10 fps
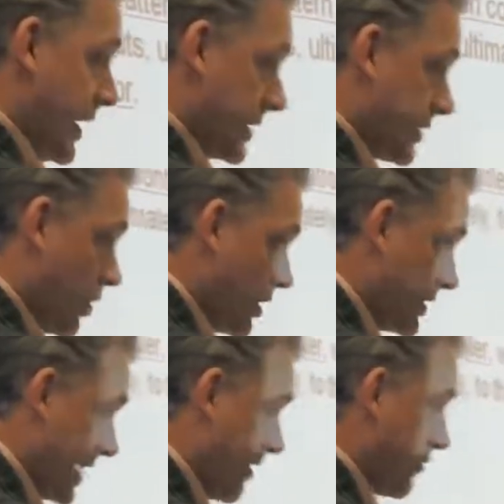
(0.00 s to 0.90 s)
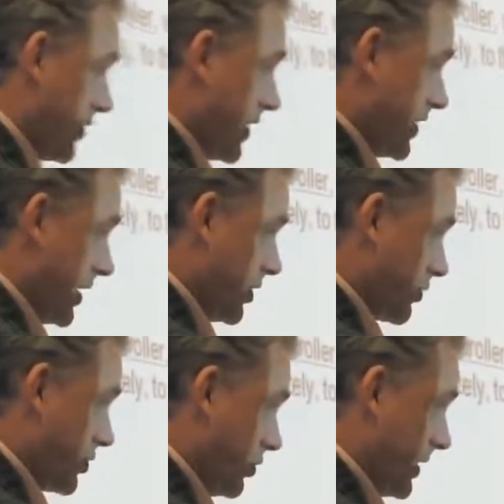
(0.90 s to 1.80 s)
as long as everything that
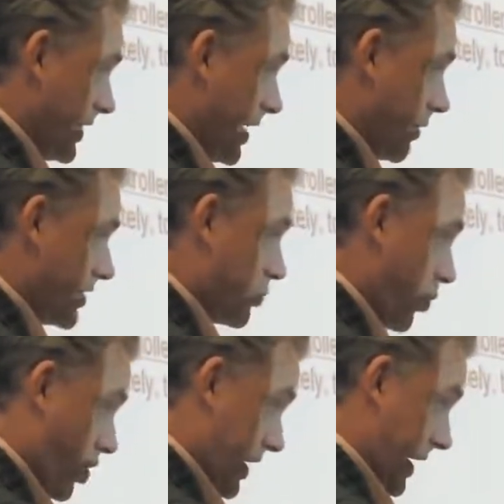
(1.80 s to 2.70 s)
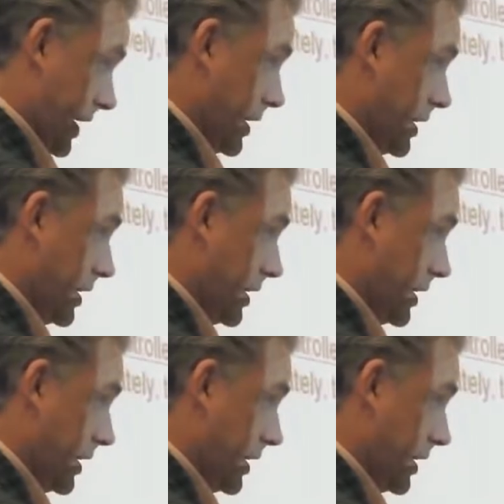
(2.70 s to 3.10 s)
you're doing there is working.